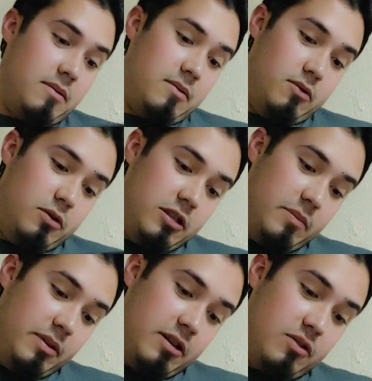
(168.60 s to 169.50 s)
Or is it
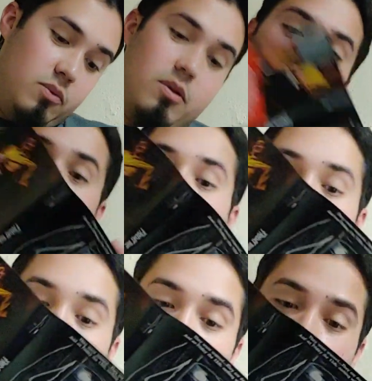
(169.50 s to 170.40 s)
because one's
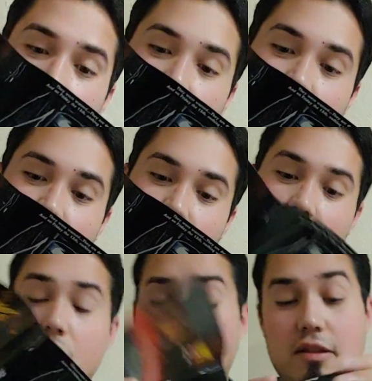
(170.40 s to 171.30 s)
uncut?
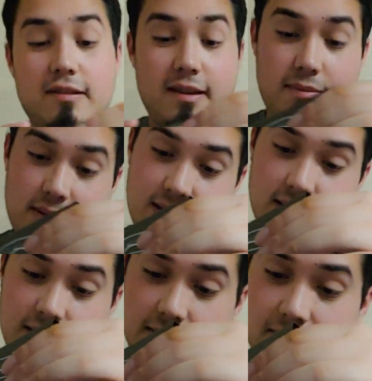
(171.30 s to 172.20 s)
No, they're the same
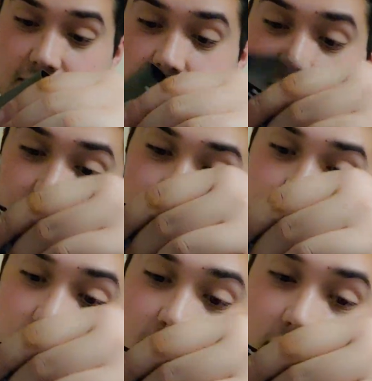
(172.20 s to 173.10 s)
thing.
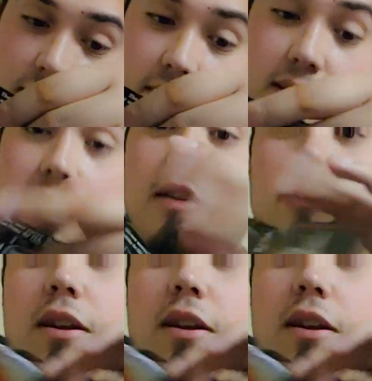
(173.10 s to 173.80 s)
Yeah, you